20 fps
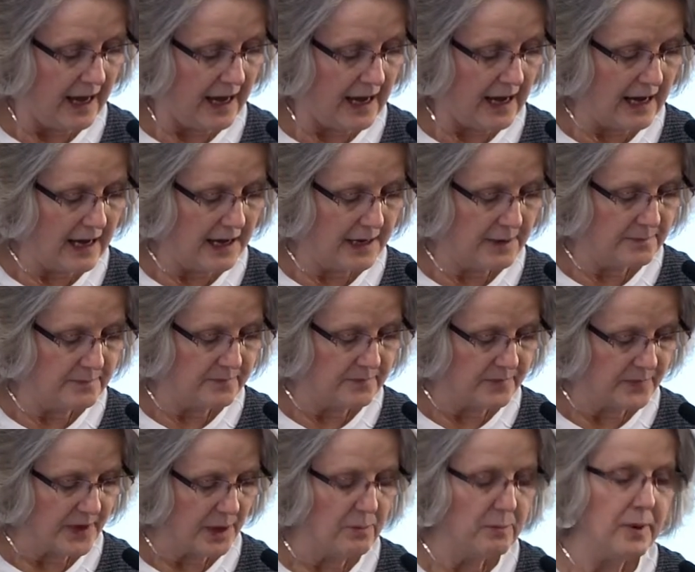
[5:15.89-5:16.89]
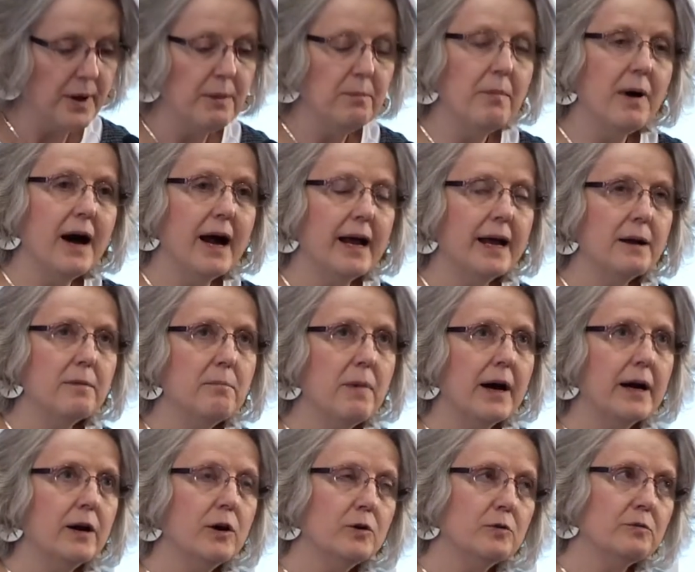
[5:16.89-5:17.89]
um, but my
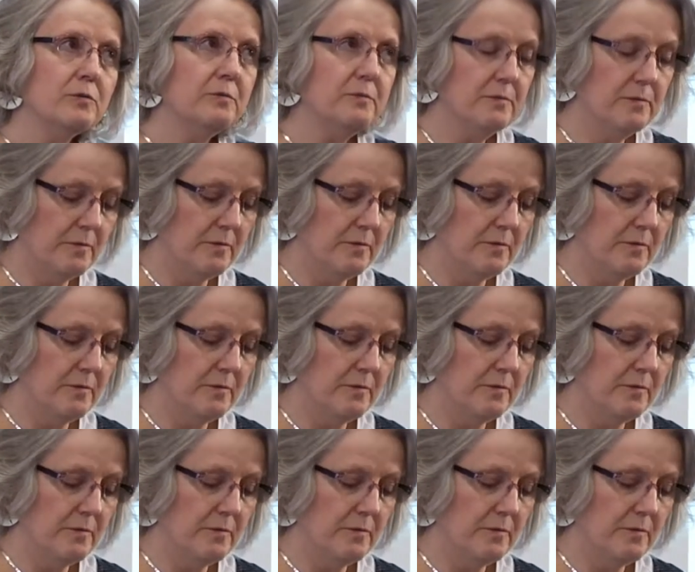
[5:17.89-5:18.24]
my own